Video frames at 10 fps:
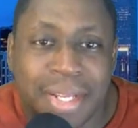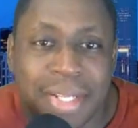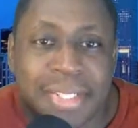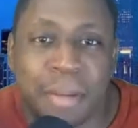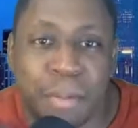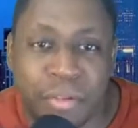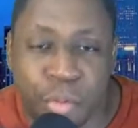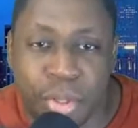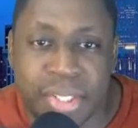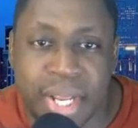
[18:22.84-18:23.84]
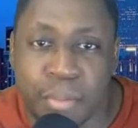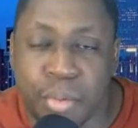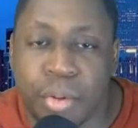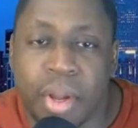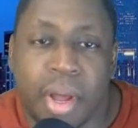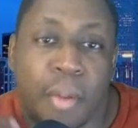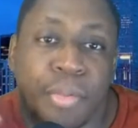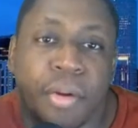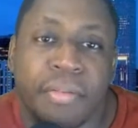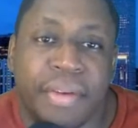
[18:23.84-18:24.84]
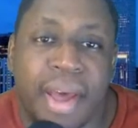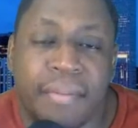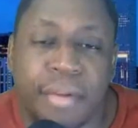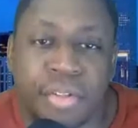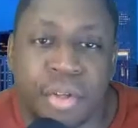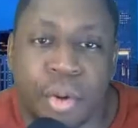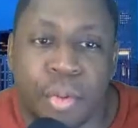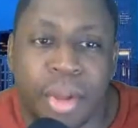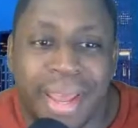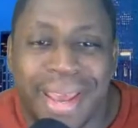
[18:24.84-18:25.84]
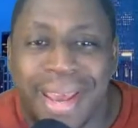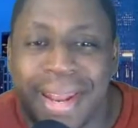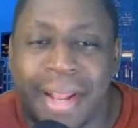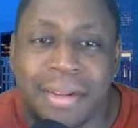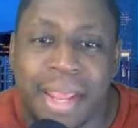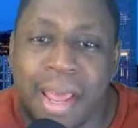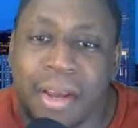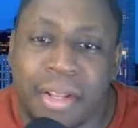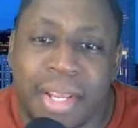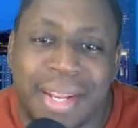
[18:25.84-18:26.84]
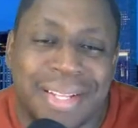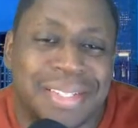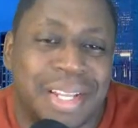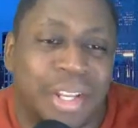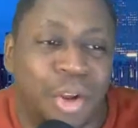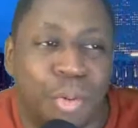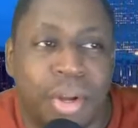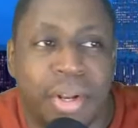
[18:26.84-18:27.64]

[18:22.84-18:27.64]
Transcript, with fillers: Take me for example. I'm 35 years old, and I calculate and I say, you know what?